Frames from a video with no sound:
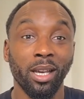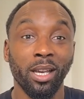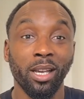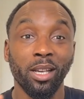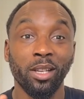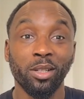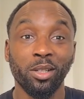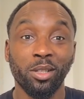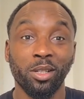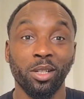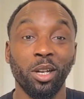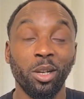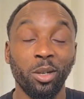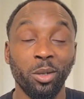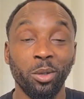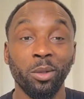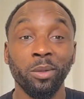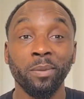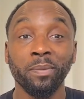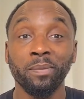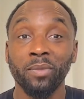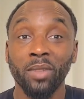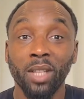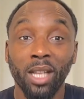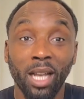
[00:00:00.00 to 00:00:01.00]
So
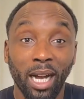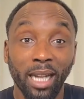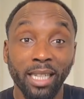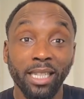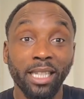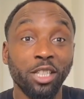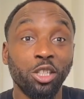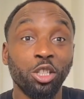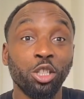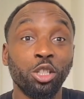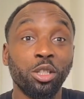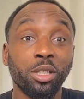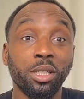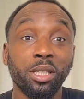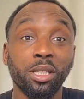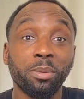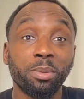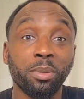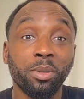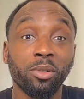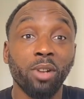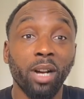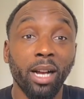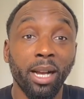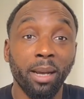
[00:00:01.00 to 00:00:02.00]
I need you to
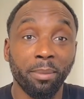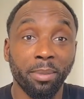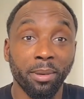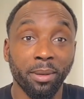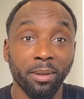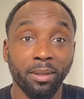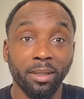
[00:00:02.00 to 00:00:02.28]
subscribe.